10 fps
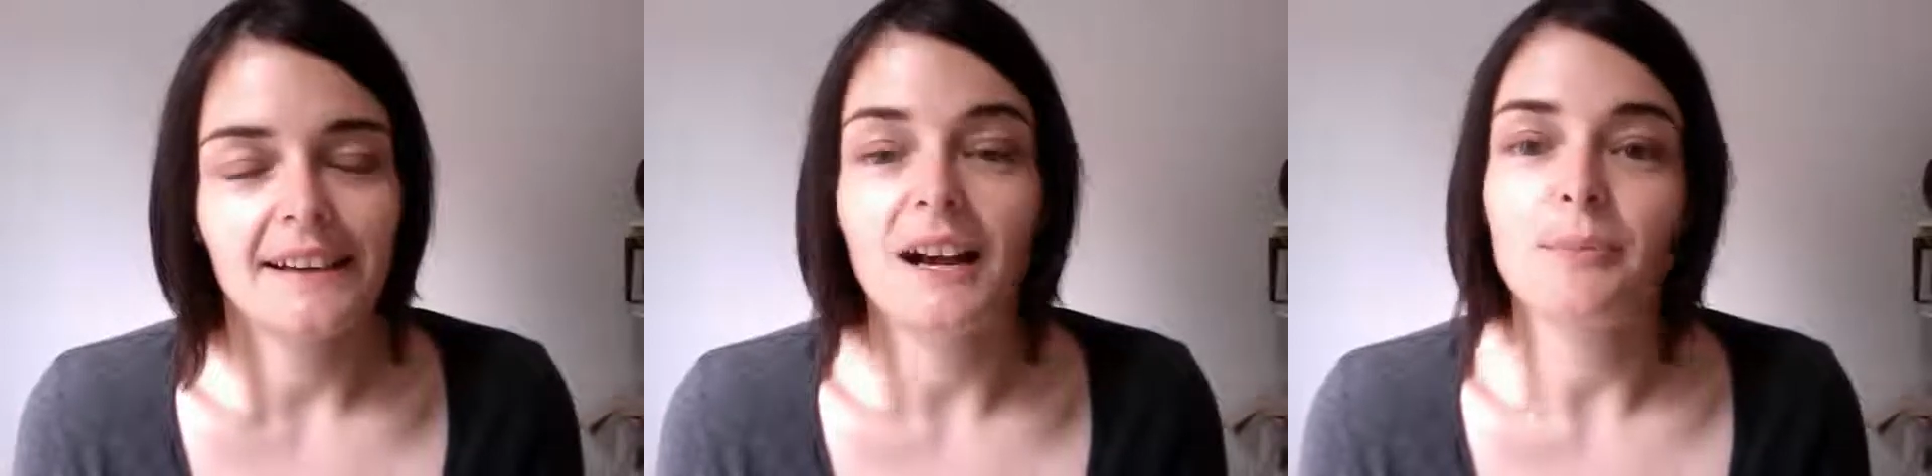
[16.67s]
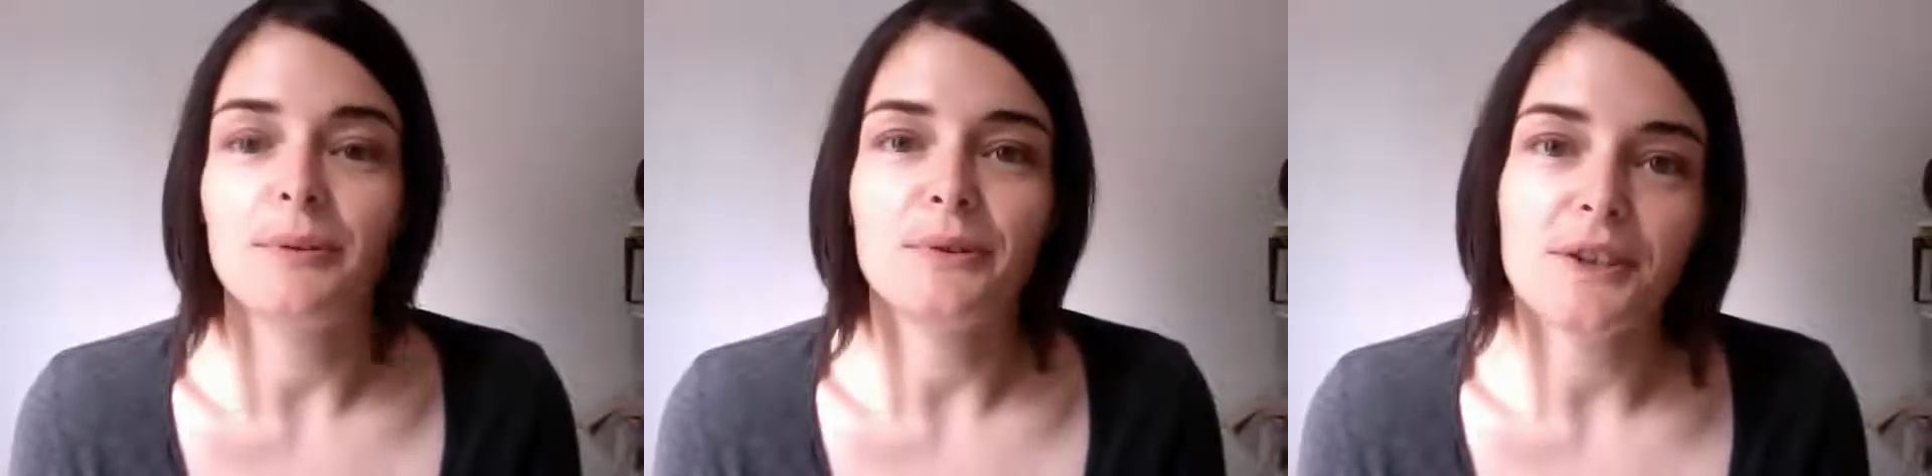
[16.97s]
a
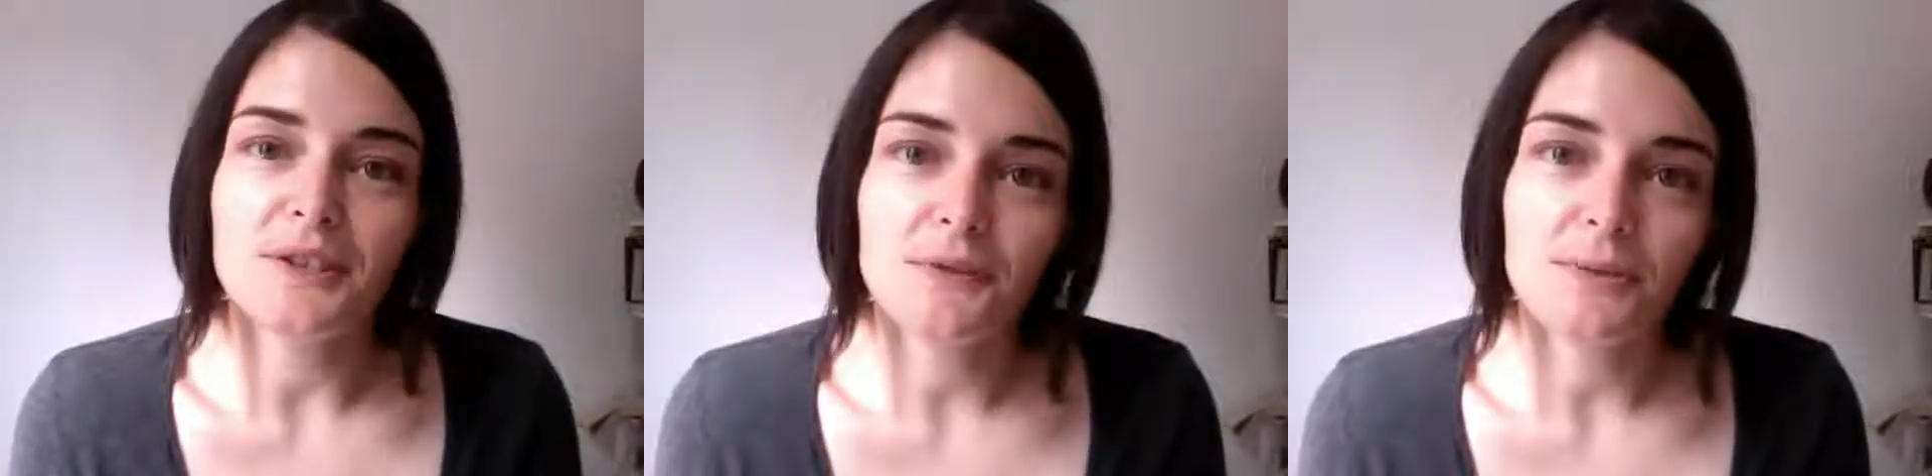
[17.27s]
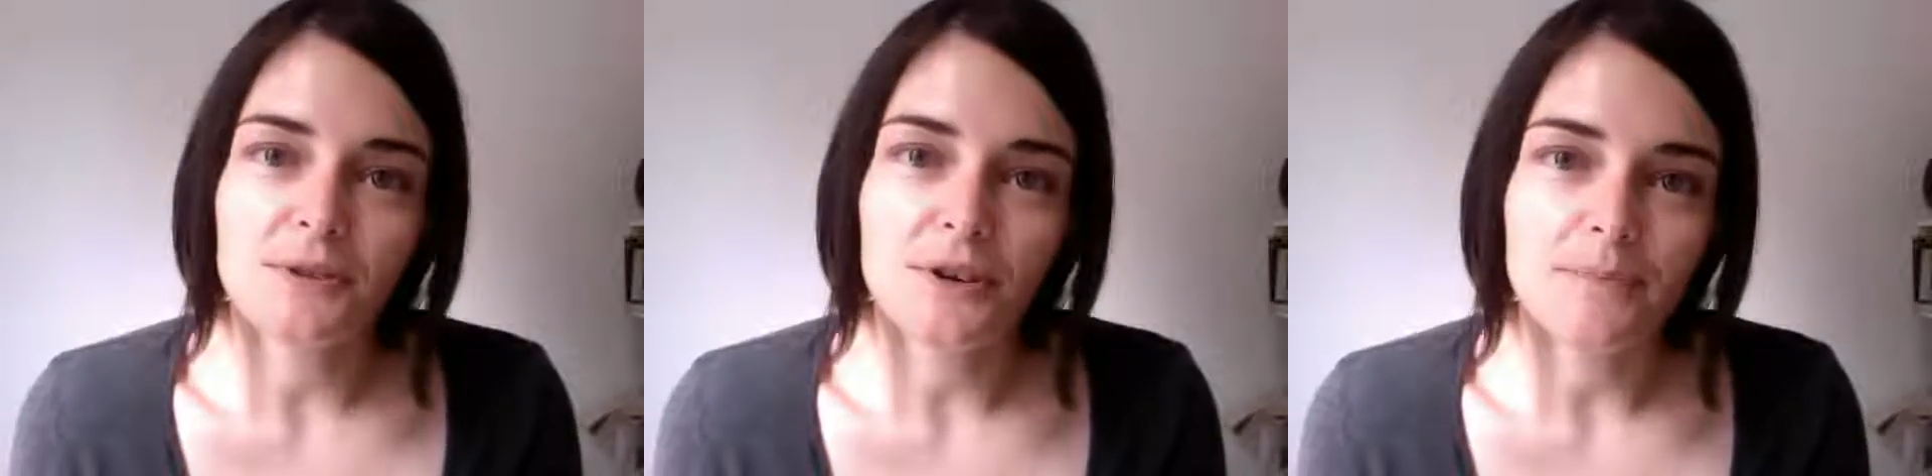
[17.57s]
couple of feature
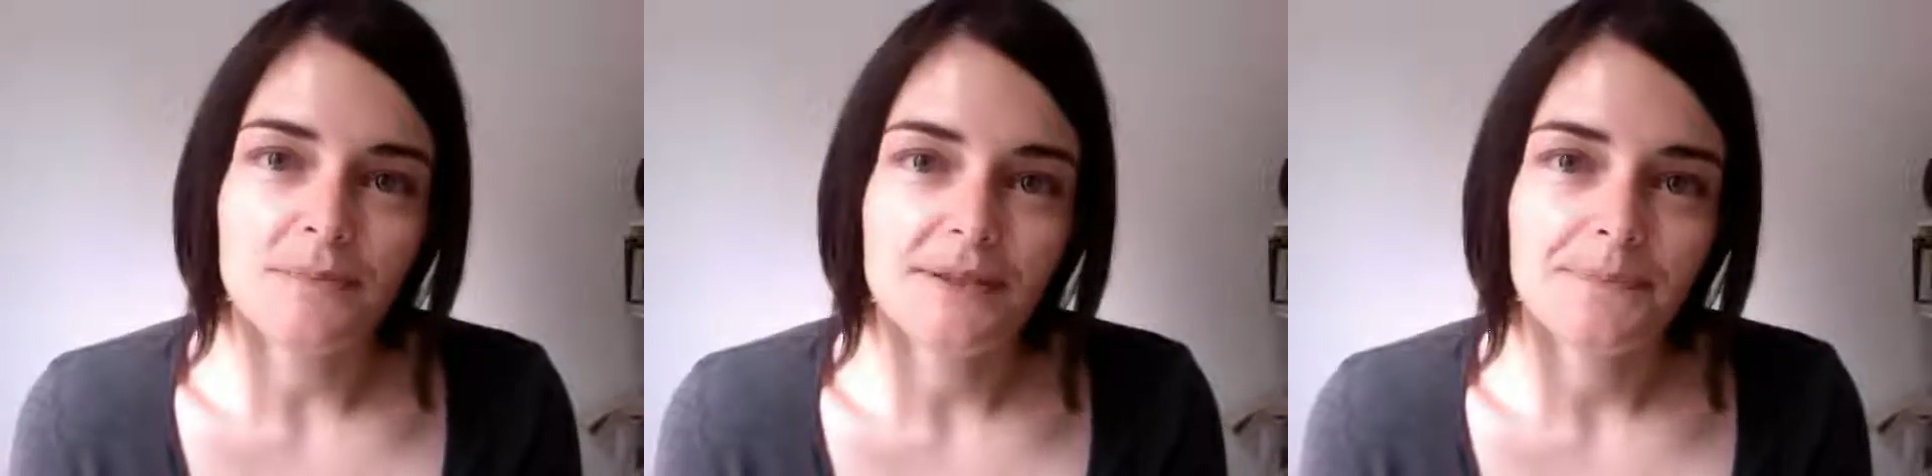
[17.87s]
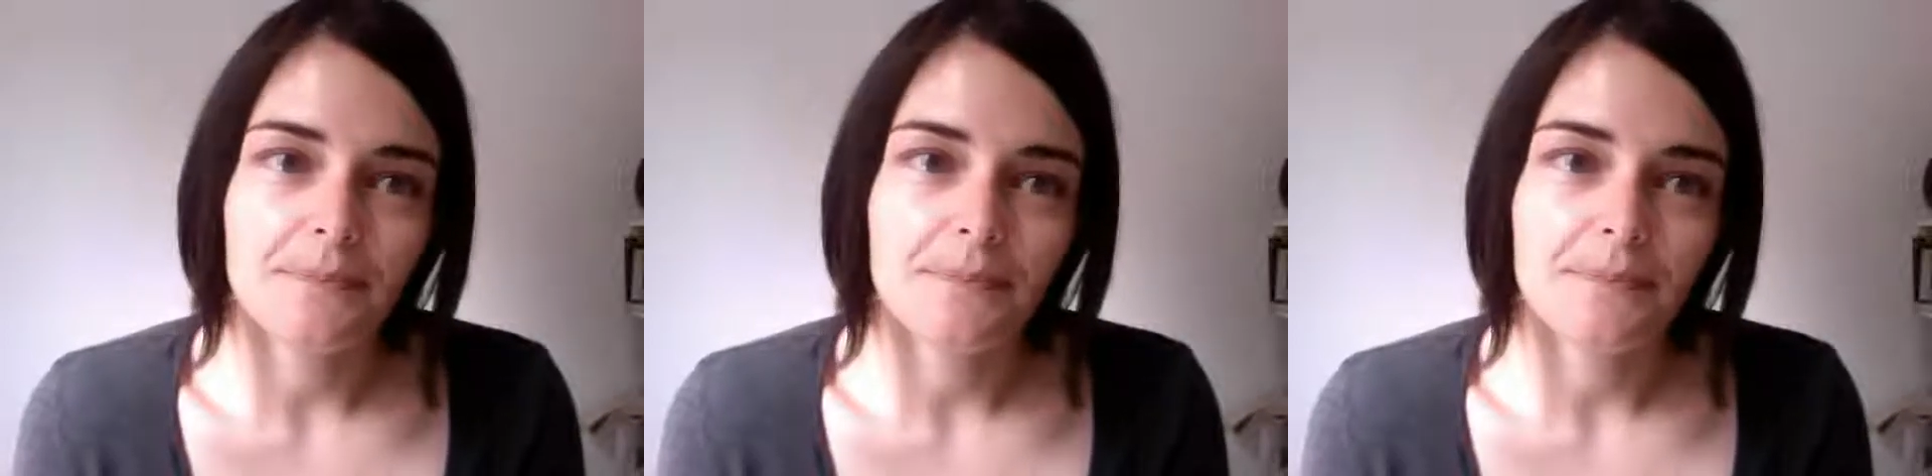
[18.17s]
film scripts.